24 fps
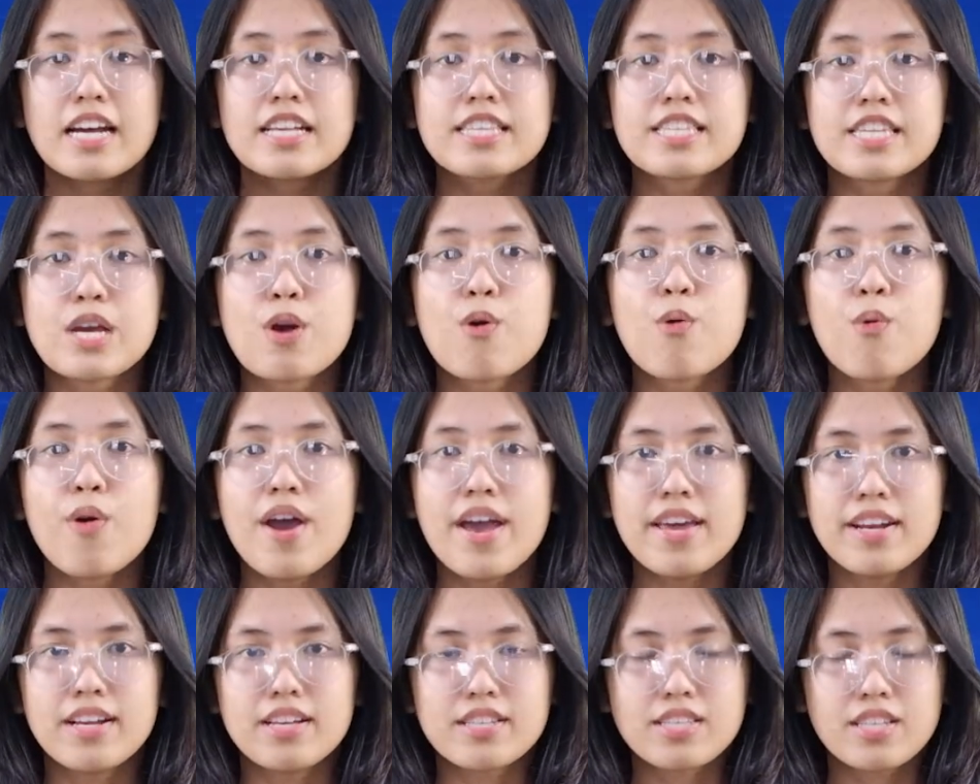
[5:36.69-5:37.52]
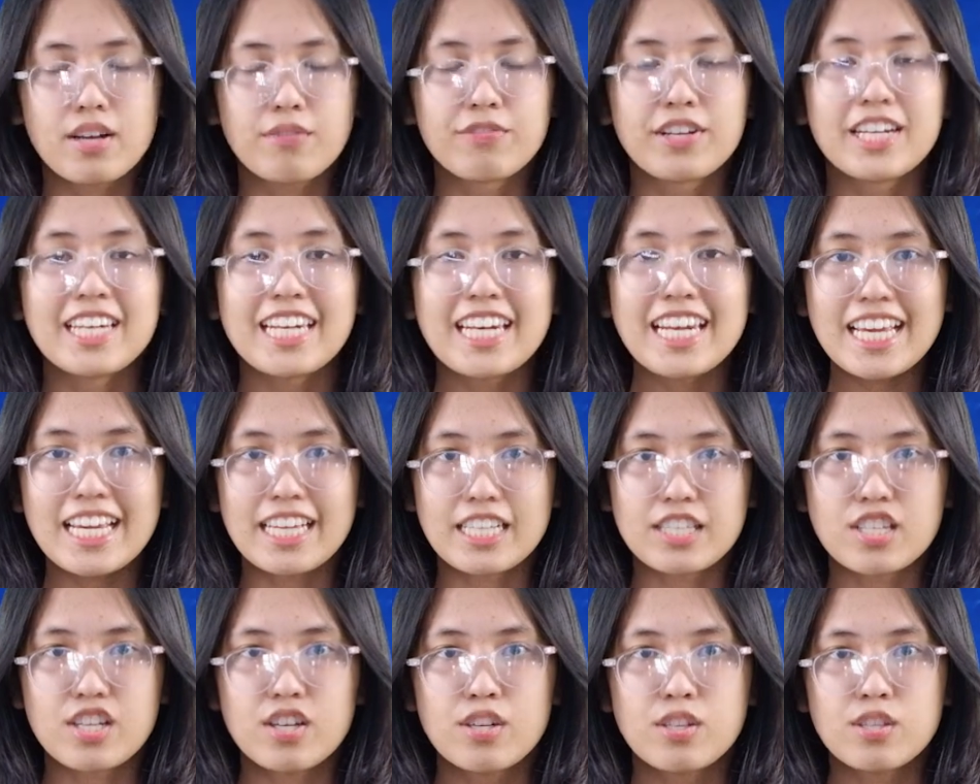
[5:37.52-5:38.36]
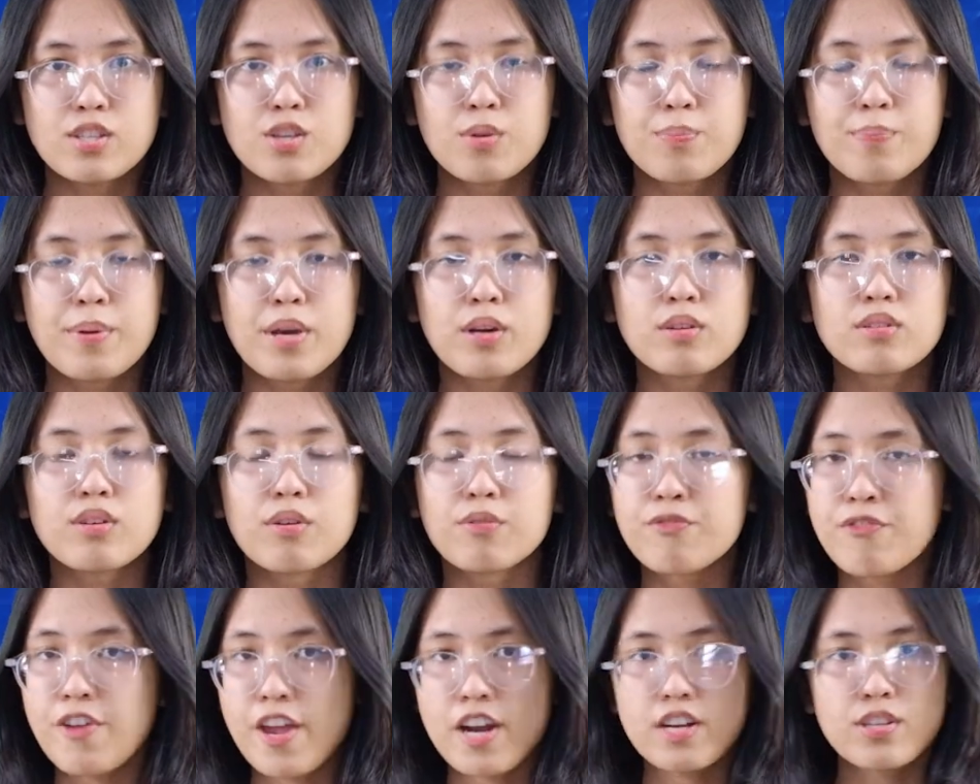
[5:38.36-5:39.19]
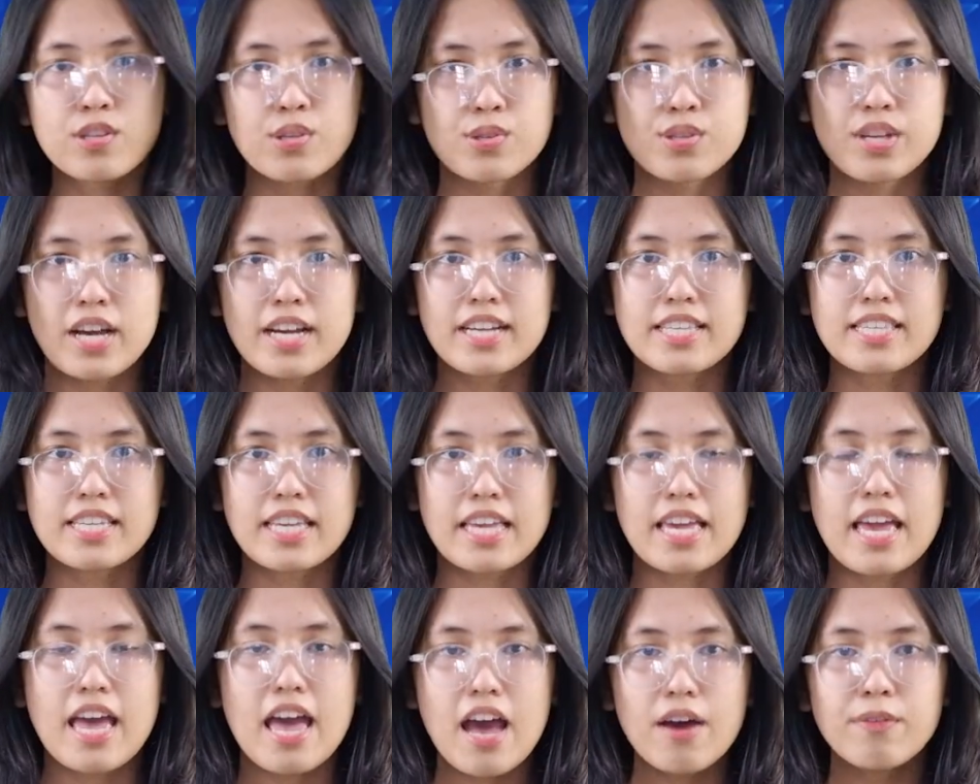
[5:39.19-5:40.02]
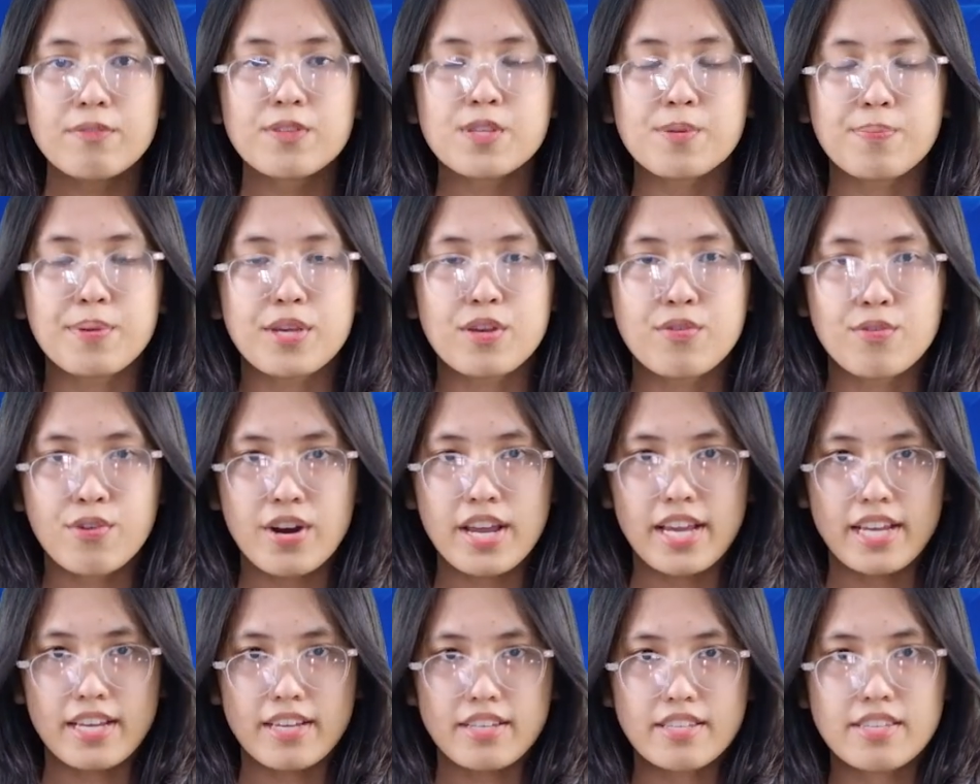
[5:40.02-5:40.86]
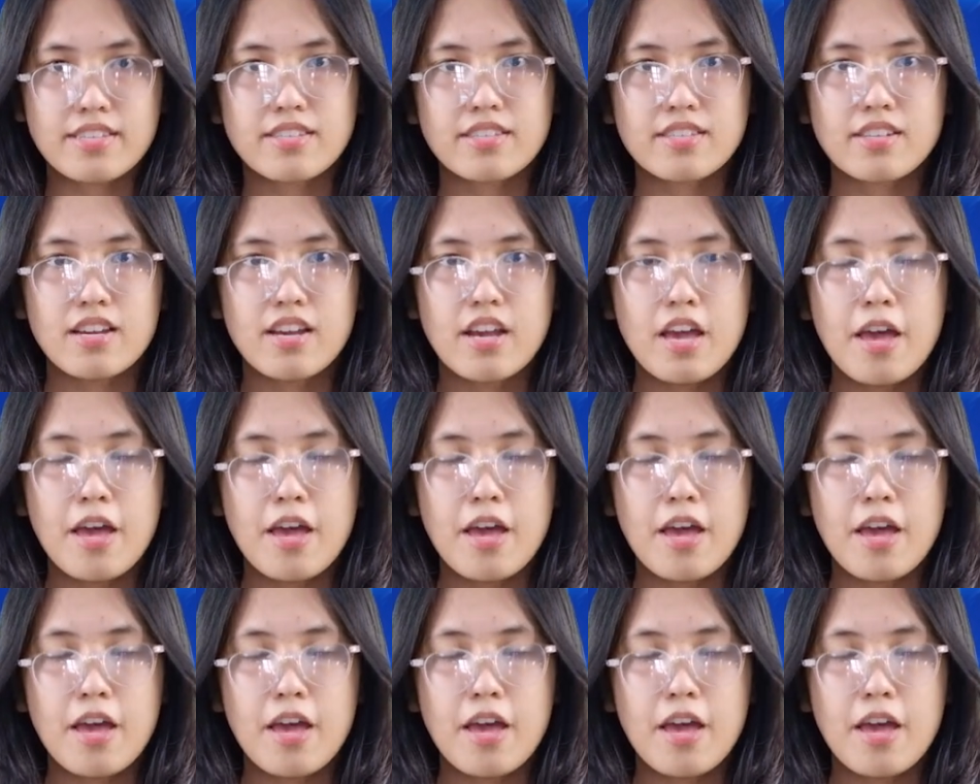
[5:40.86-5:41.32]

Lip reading: The awareness of the need to build a fair society have to be raised.